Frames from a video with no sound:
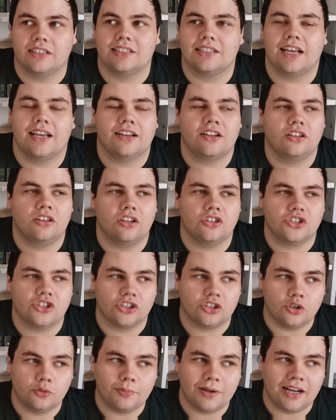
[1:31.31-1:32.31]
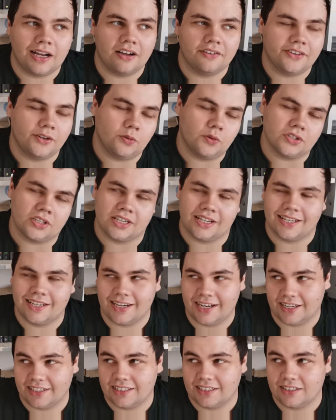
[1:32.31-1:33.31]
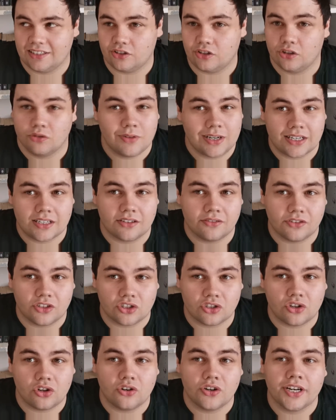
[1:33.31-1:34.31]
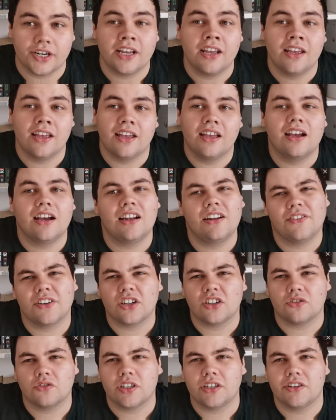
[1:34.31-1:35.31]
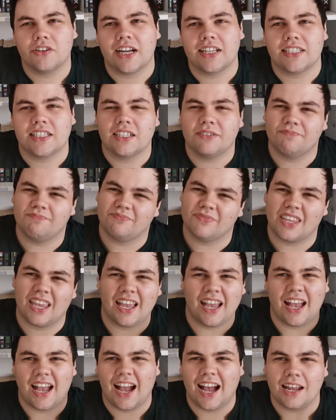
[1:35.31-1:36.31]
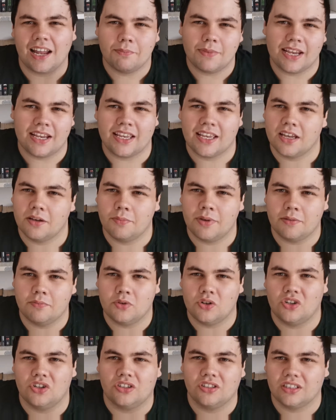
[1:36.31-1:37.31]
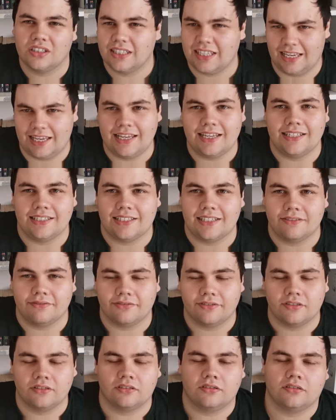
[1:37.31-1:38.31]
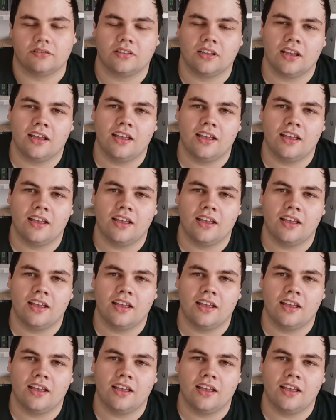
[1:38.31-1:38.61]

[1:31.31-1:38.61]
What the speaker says: The psychological part of it wasn't connected to the rest of the story, and if I could rewrite it, I'd make it a bit more cohesive.